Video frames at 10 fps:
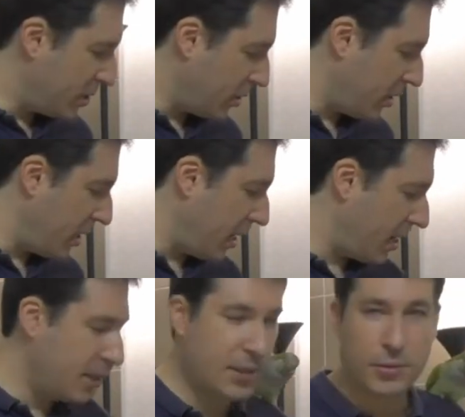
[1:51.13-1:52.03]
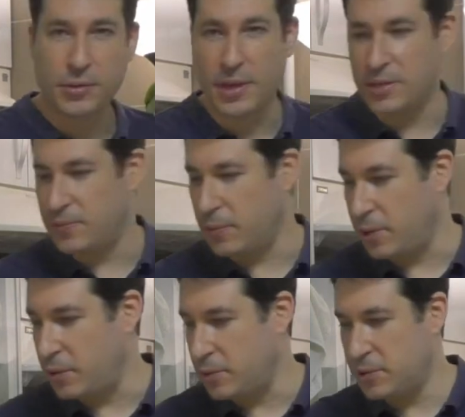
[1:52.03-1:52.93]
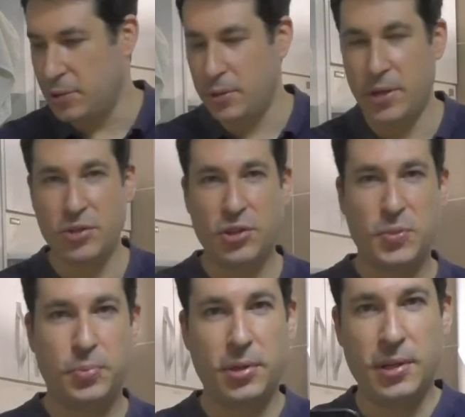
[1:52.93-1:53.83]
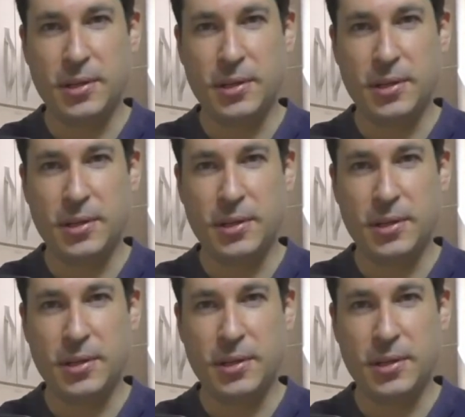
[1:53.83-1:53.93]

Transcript: already has other things for you. So you can just put in